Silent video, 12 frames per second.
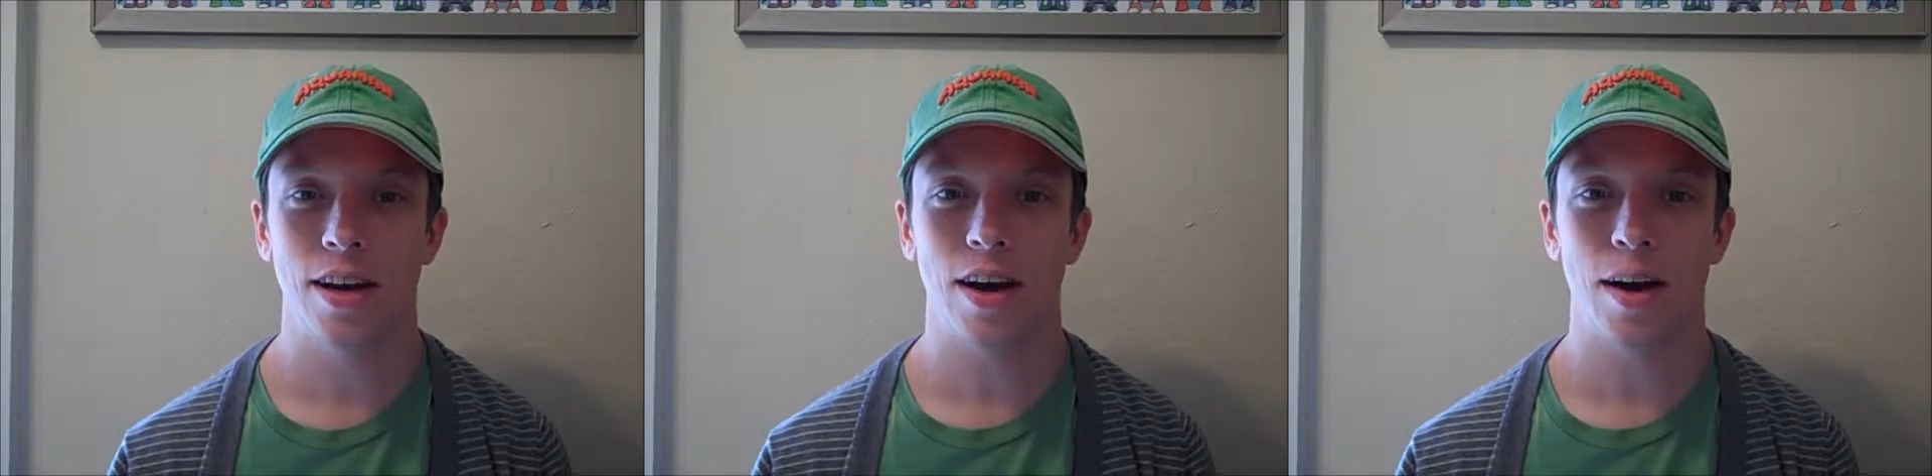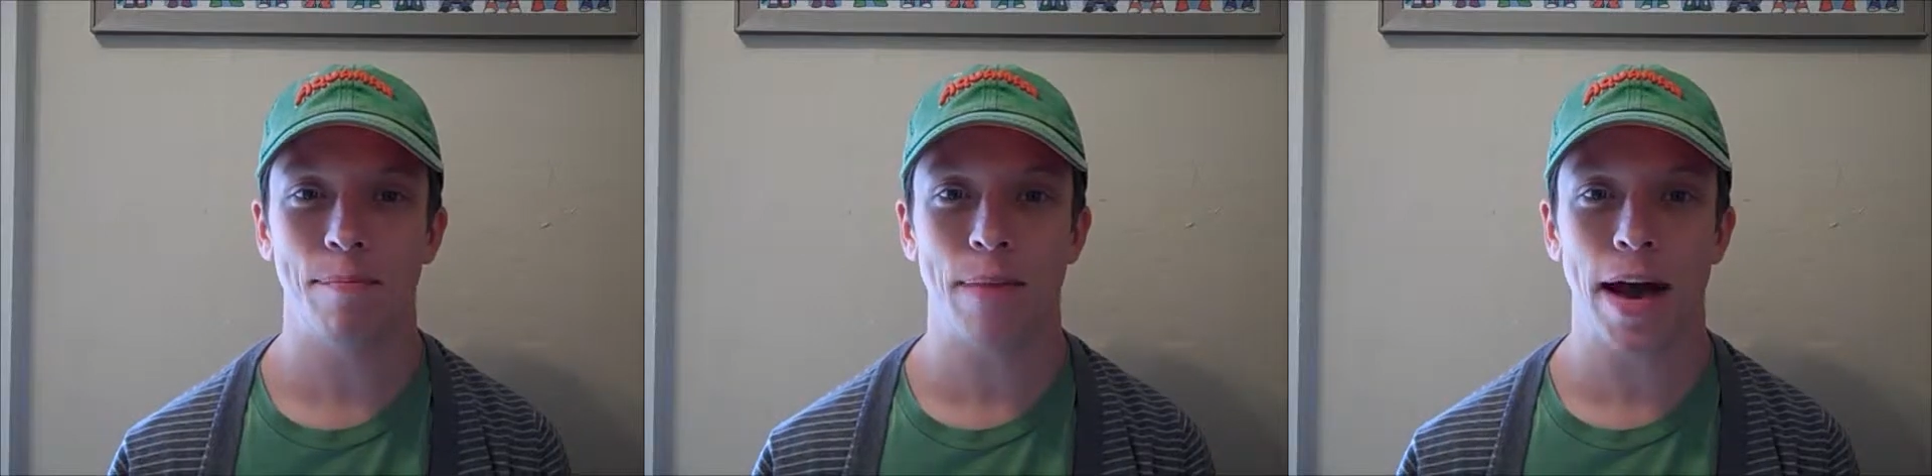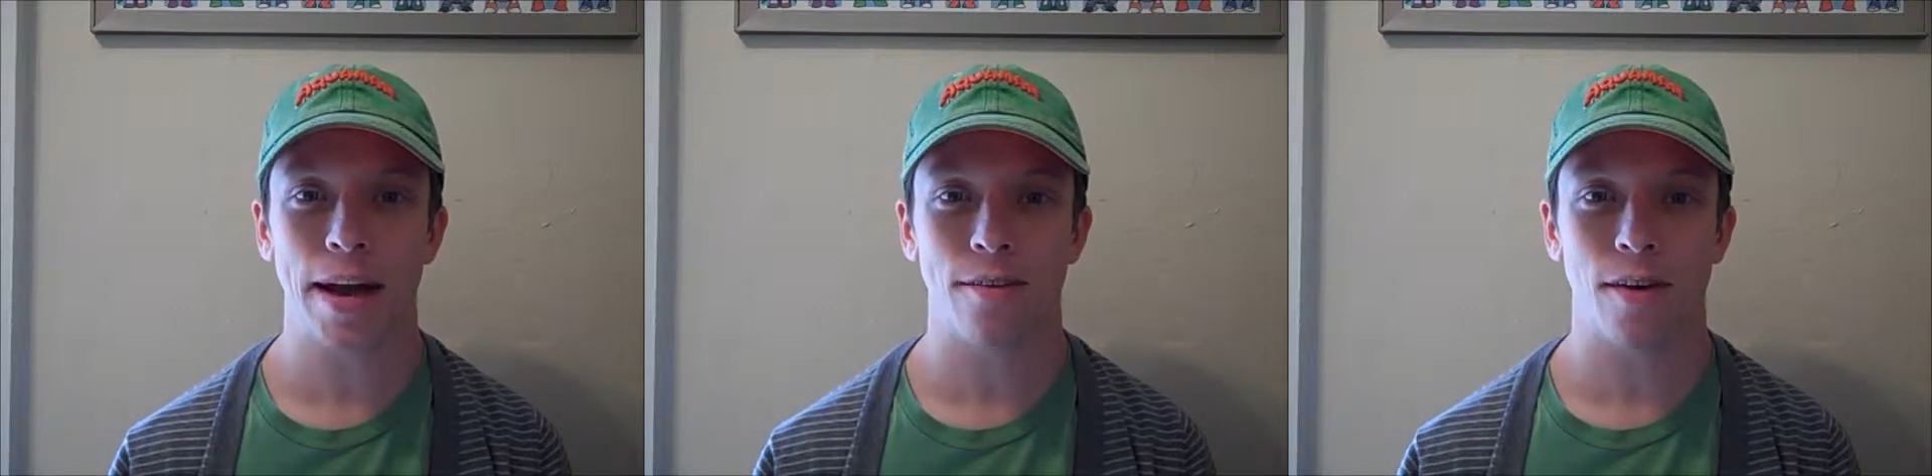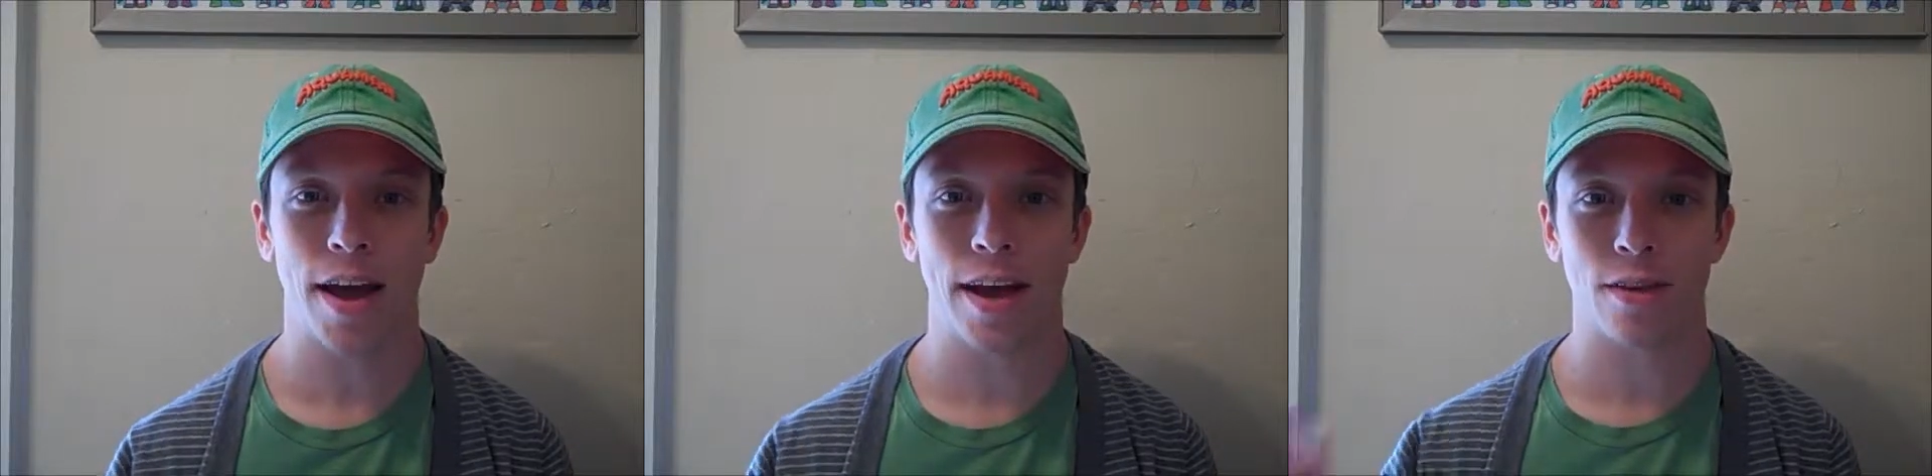
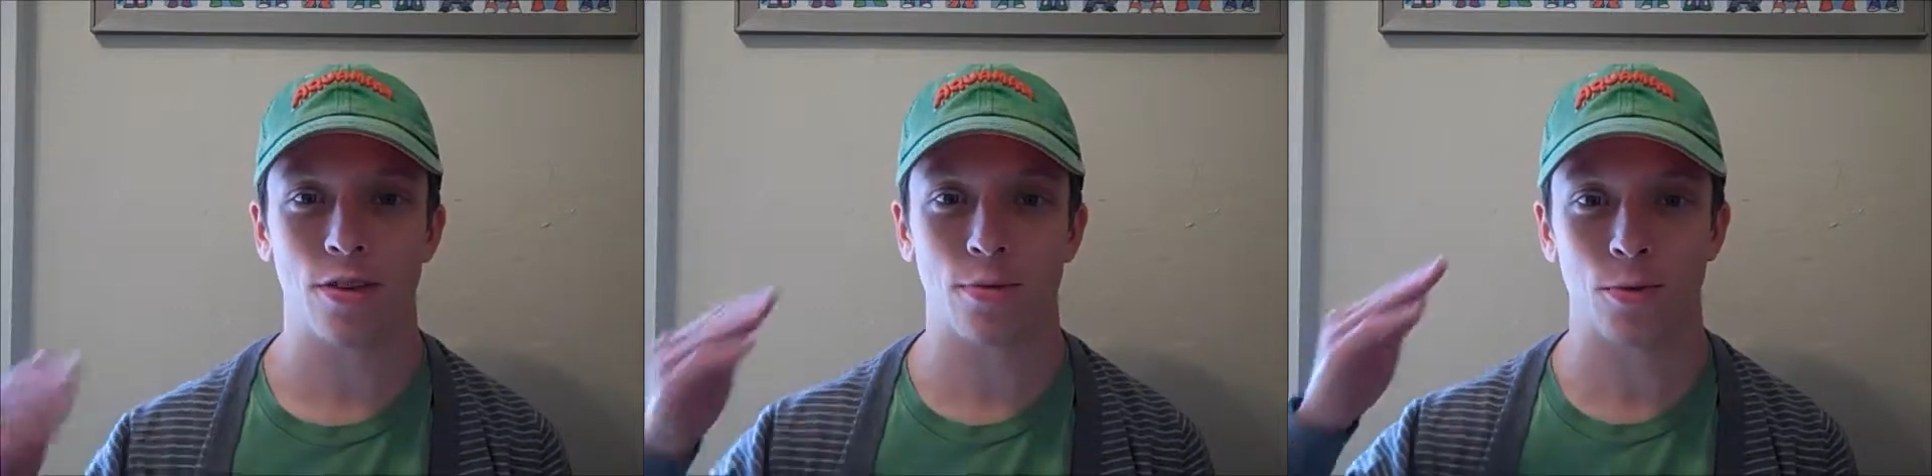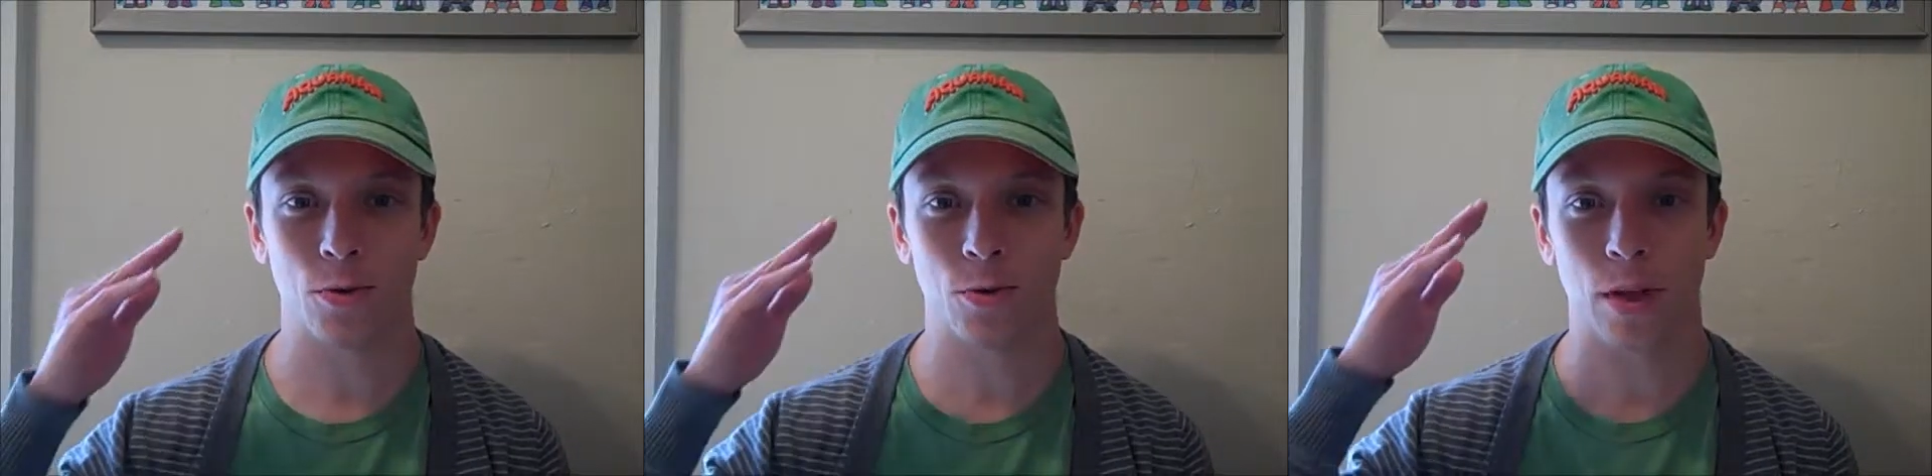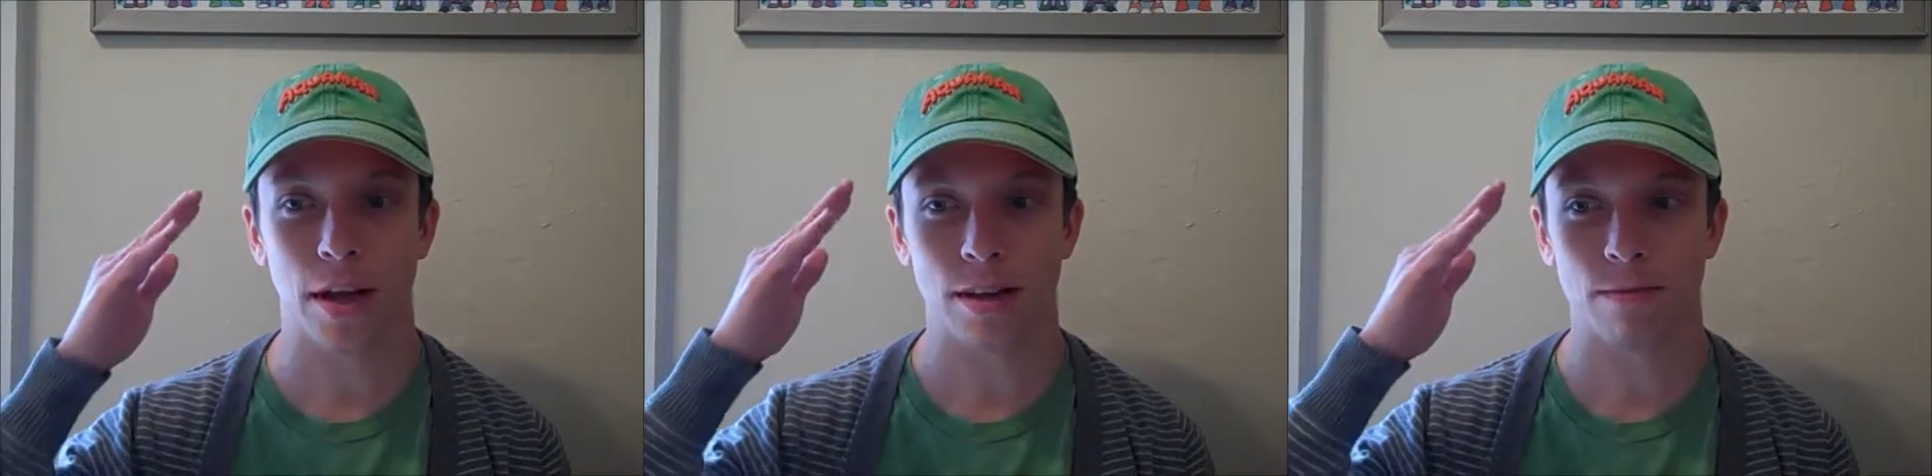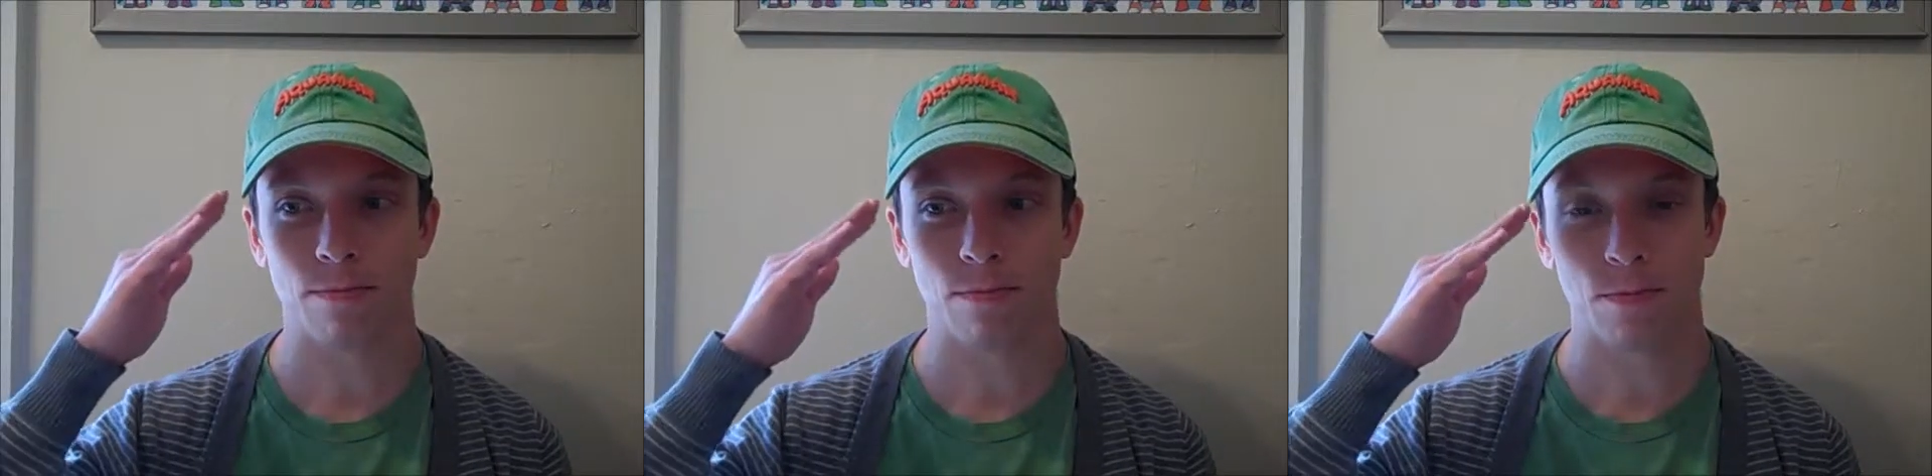batarang
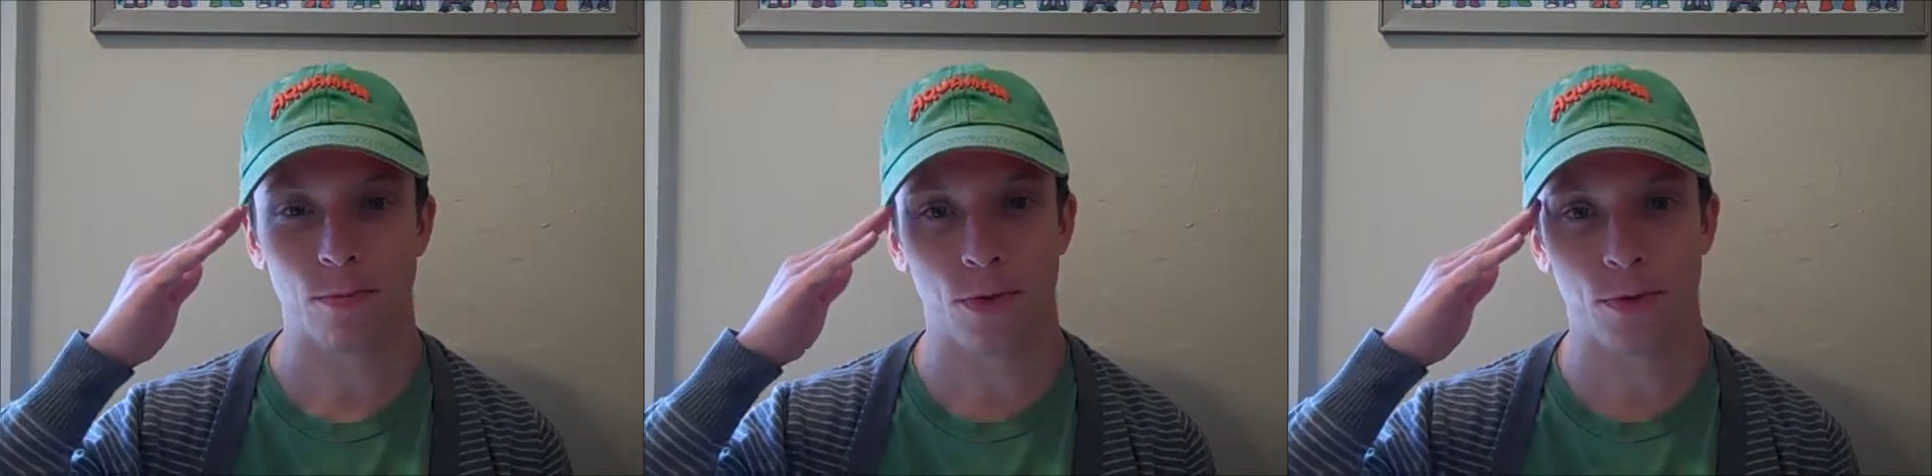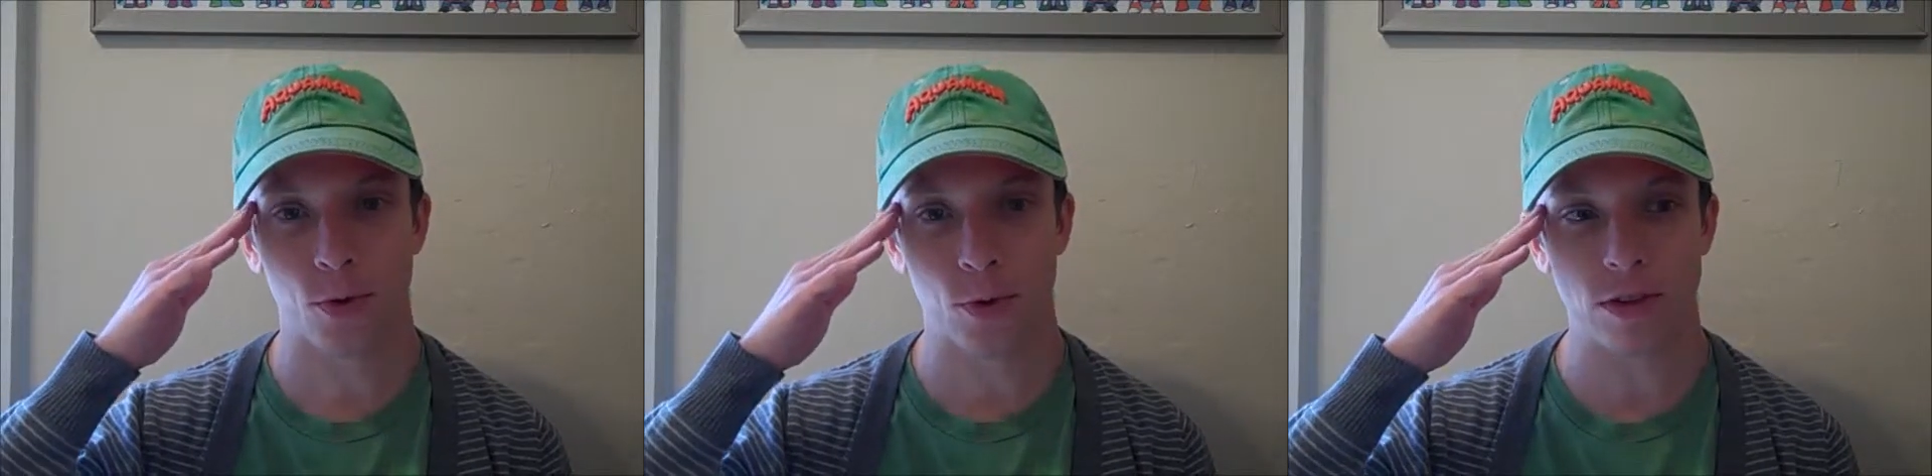through